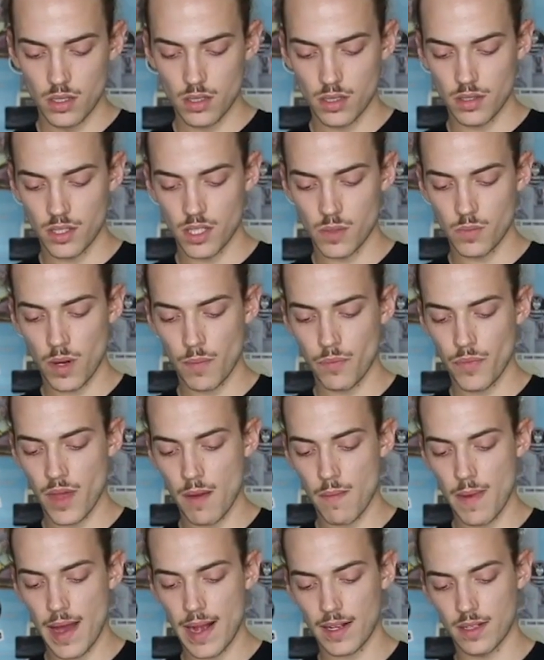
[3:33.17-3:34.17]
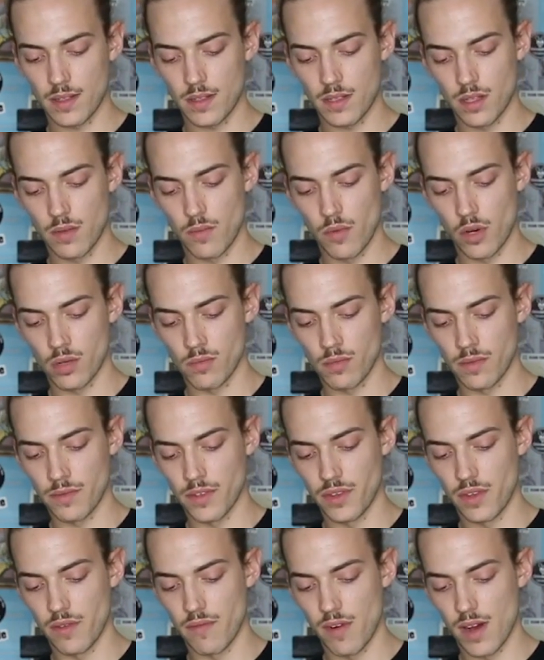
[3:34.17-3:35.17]
So just pop that back into the bottom of
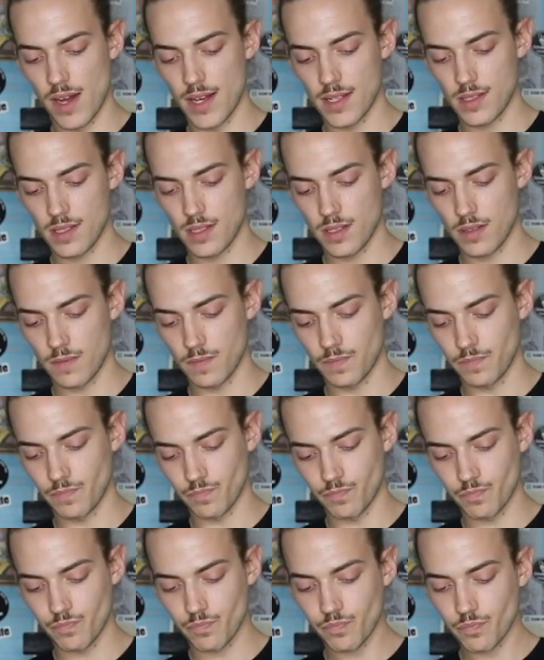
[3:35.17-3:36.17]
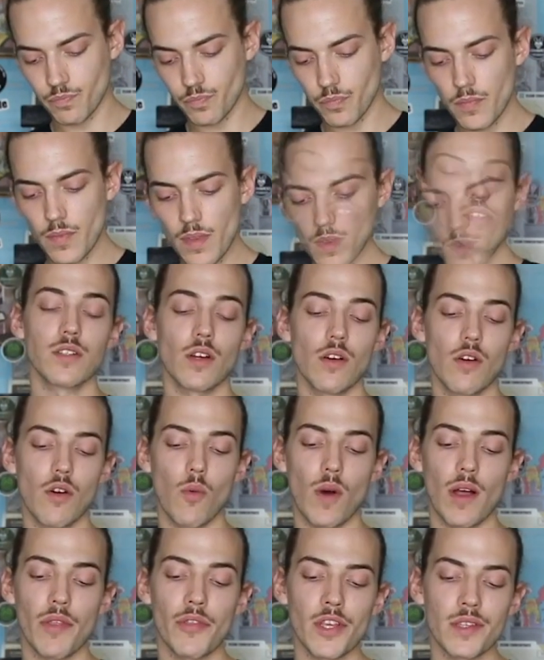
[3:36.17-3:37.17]
the device. So
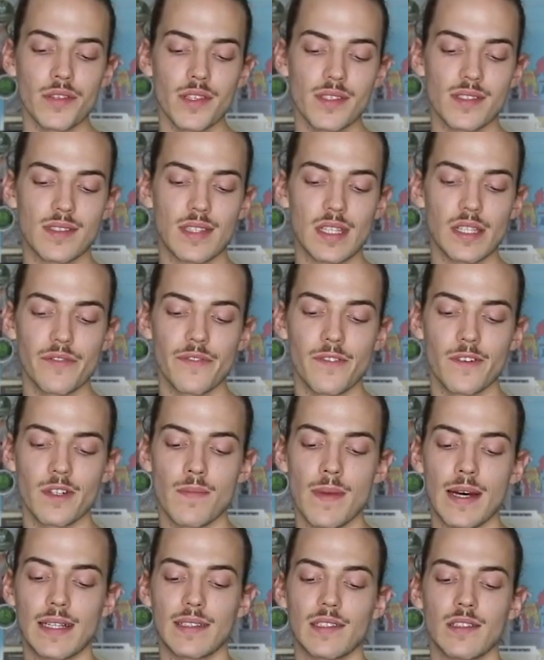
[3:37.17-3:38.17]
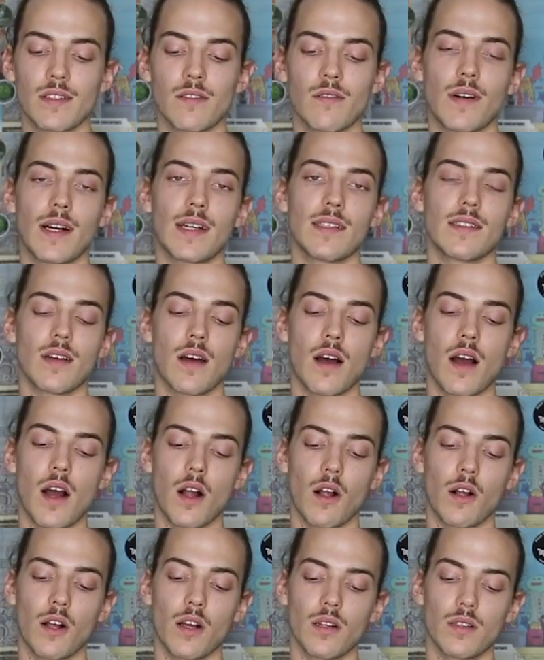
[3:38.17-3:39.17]
one thing that's different about the Arizer
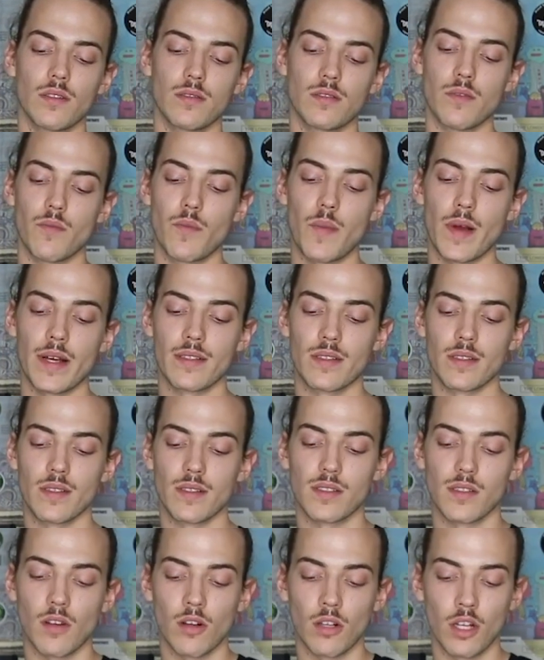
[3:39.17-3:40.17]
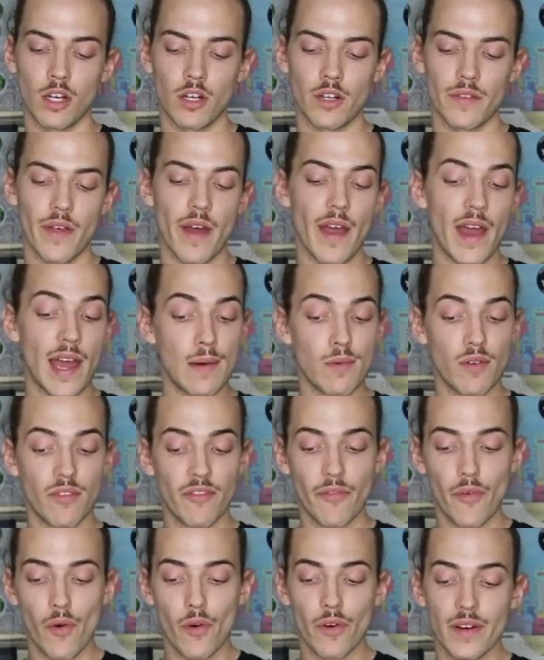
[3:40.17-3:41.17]
ArGo compared to the Solo and the Air
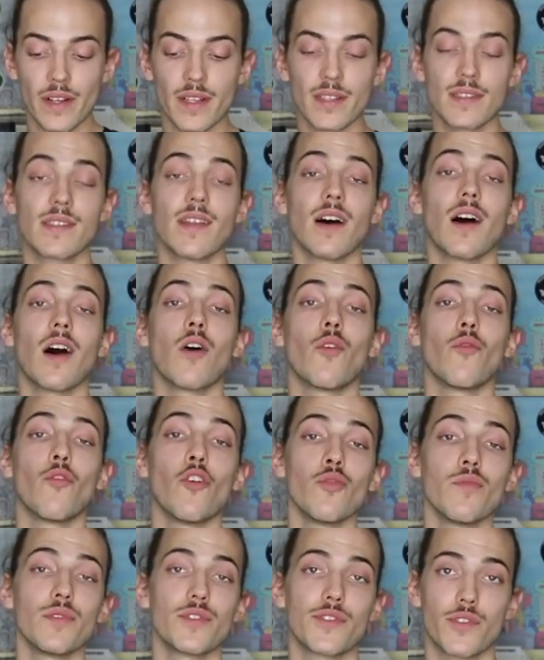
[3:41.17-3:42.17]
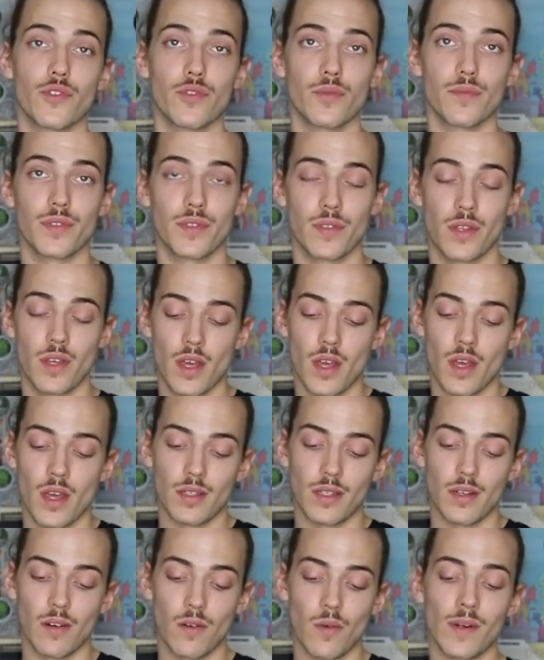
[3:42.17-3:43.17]
before is the aroma tubes.
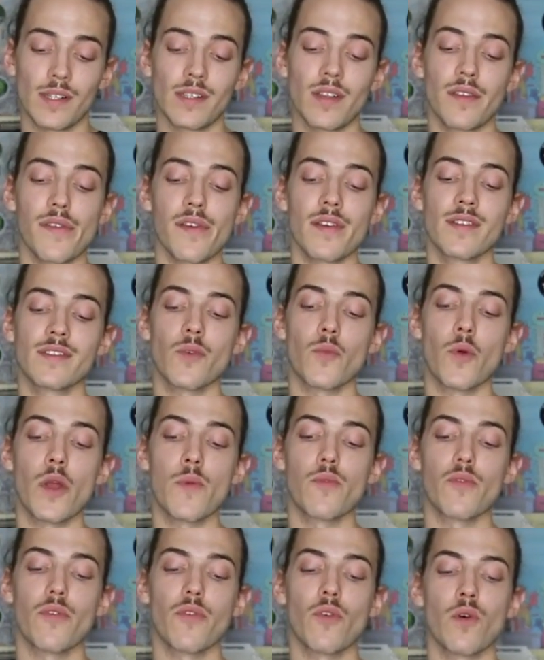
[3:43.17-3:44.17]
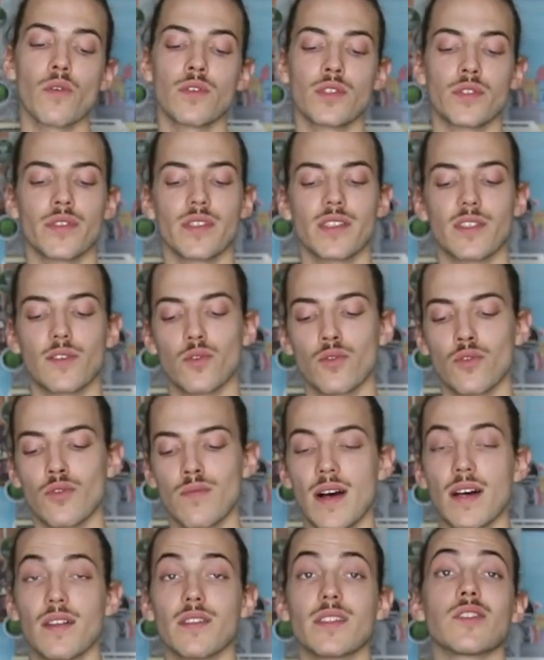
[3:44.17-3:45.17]
Now, one of the things that people thought was really cool
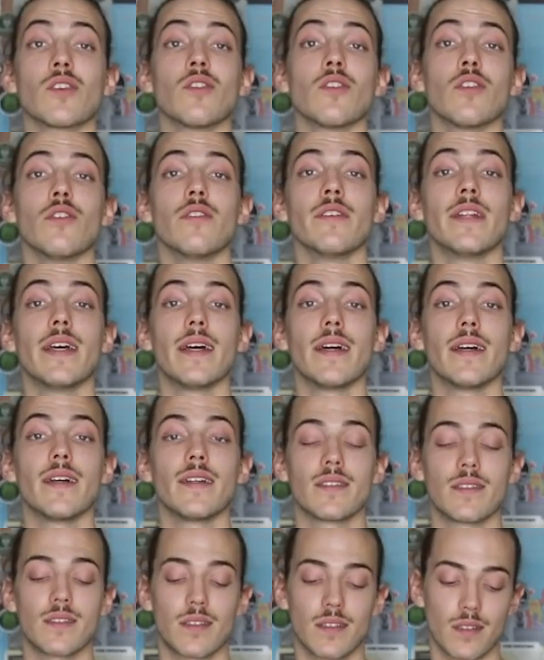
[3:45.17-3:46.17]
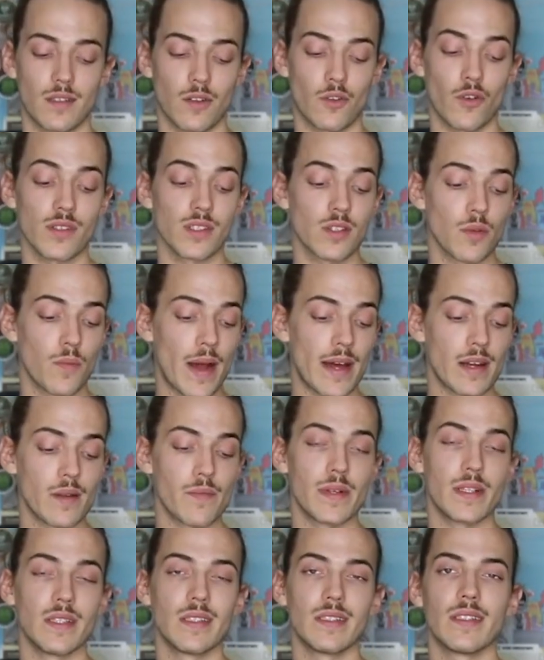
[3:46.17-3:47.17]
about the Solo and Air is the
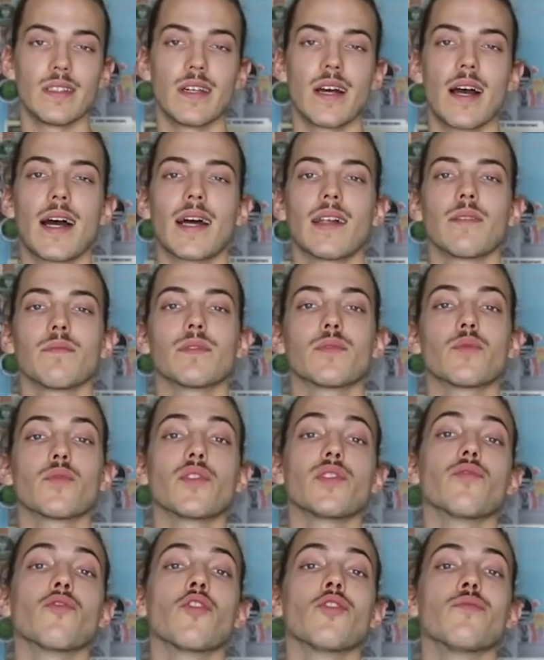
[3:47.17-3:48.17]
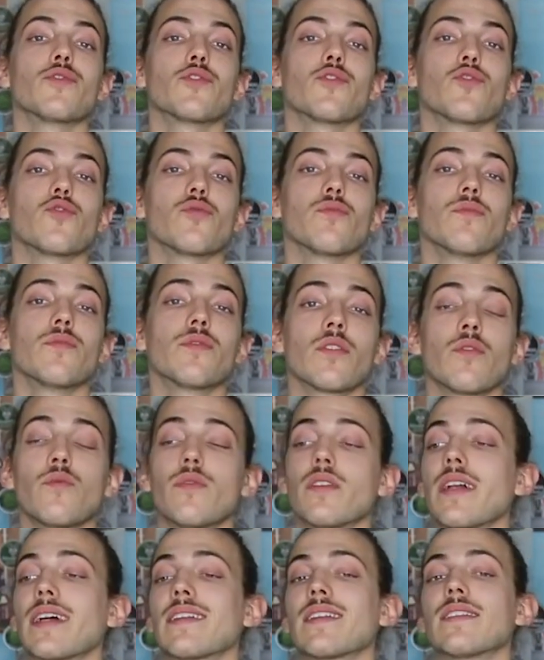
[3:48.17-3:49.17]
cross-compatibility it had between aroma tubes. So
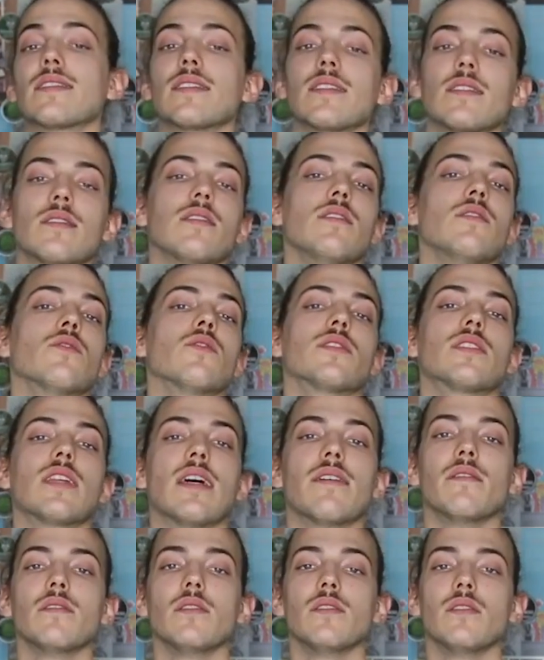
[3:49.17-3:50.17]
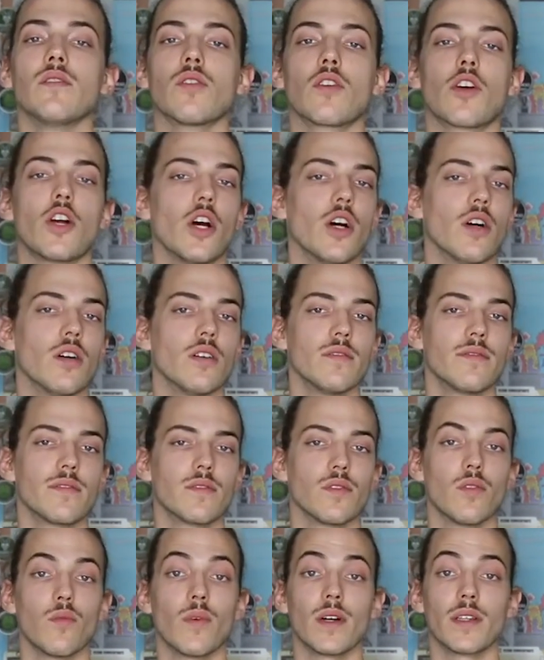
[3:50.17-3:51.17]
with like the 60 or 70 or
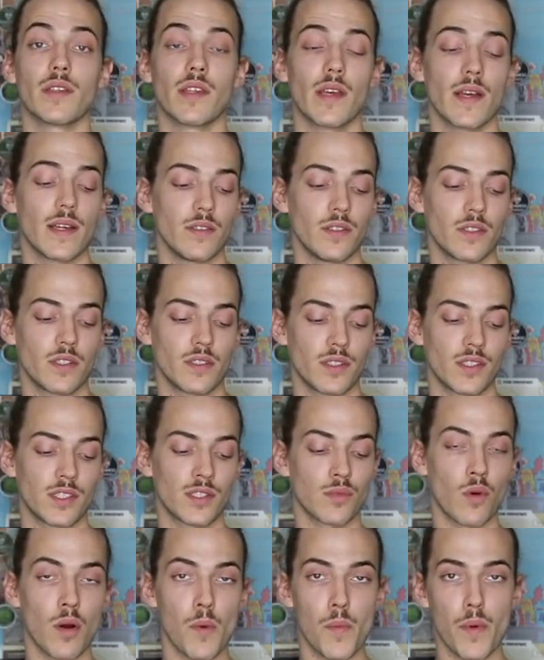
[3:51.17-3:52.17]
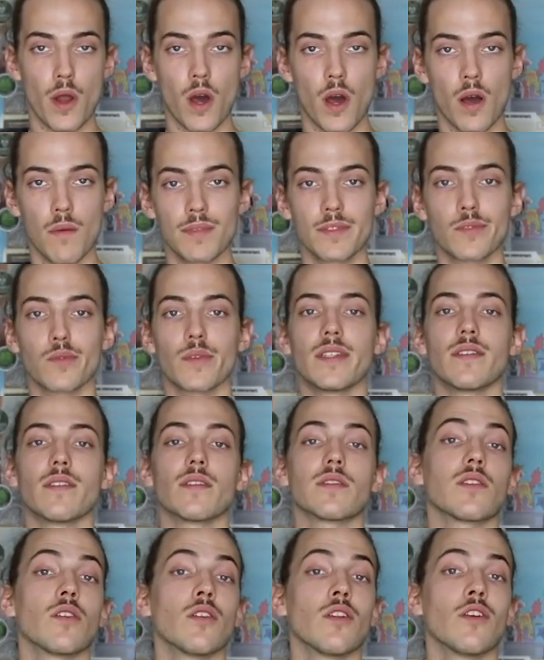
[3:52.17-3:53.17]
curved or 110, you could just swap it up between
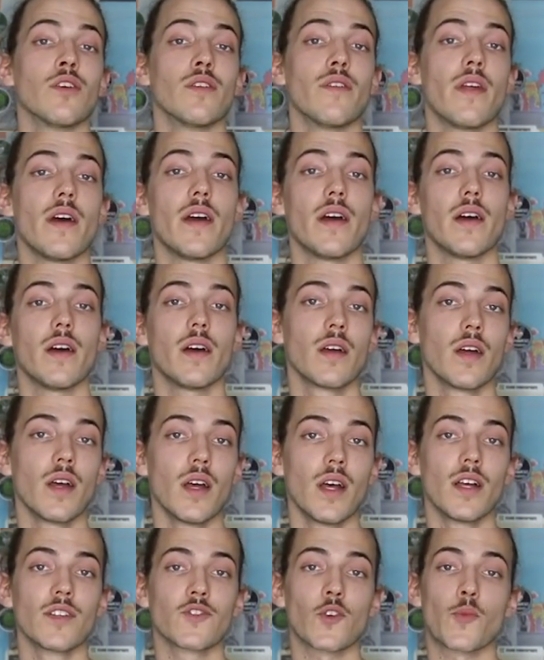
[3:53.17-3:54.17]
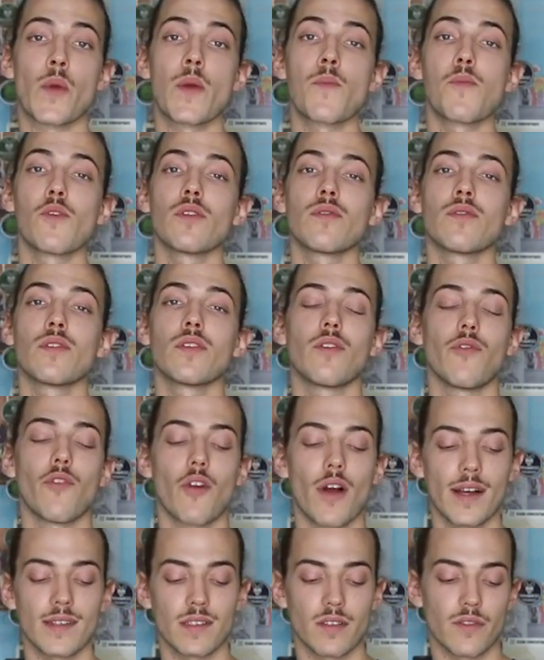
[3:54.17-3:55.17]
the Solo and the Air. So people that were
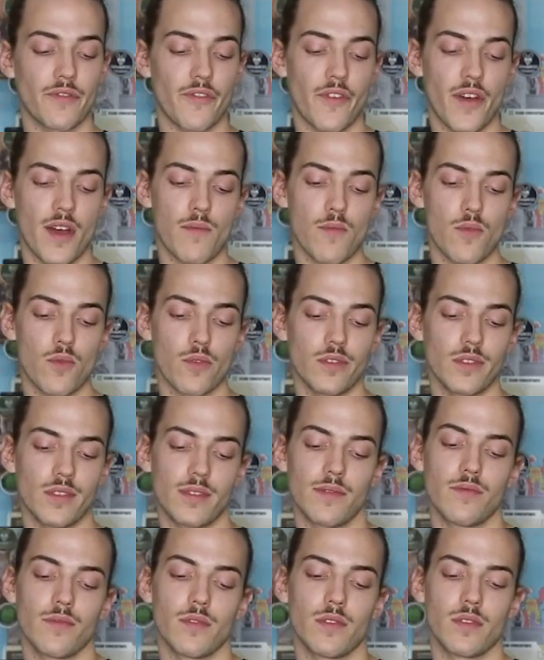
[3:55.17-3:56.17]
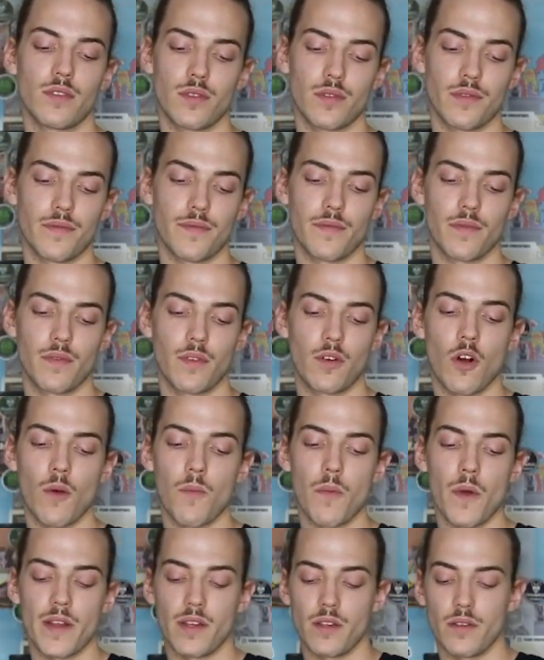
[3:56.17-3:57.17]
Arizer fanboys and would sort of
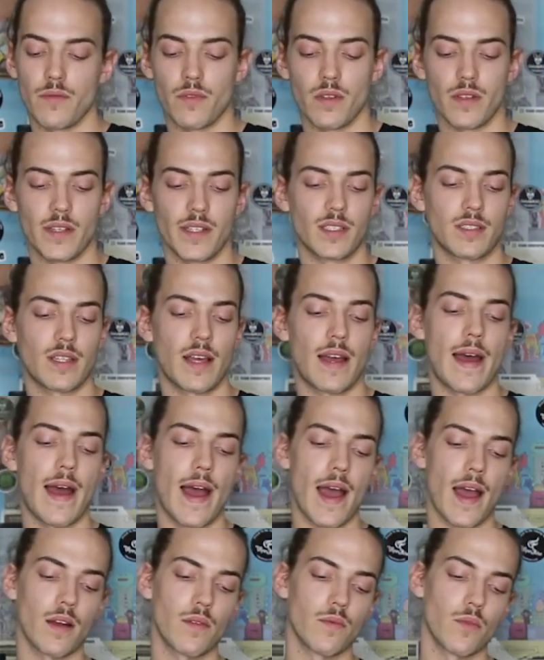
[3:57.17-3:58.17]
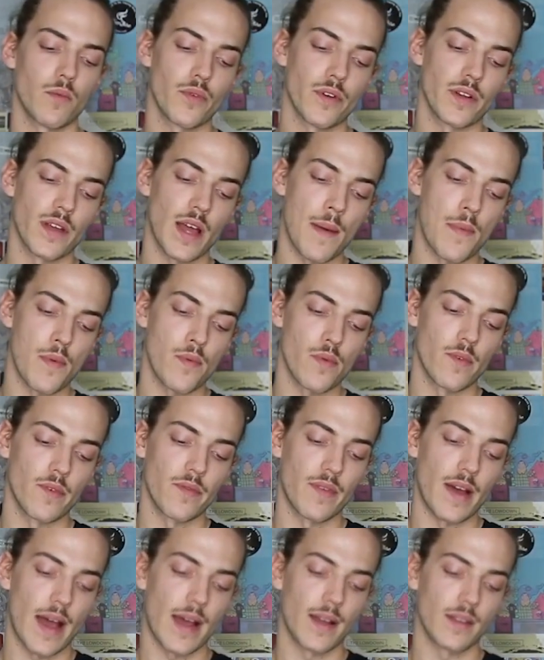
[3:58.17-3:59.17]
cop any release they had were pretty happy
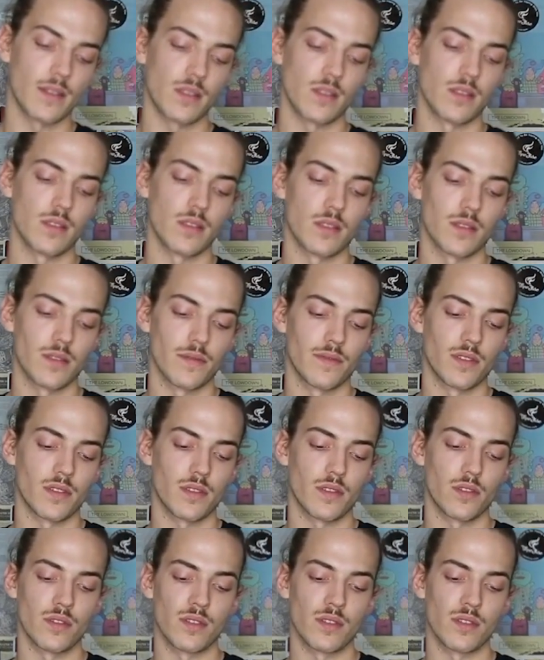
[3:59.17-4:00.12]
with that. You could sort of just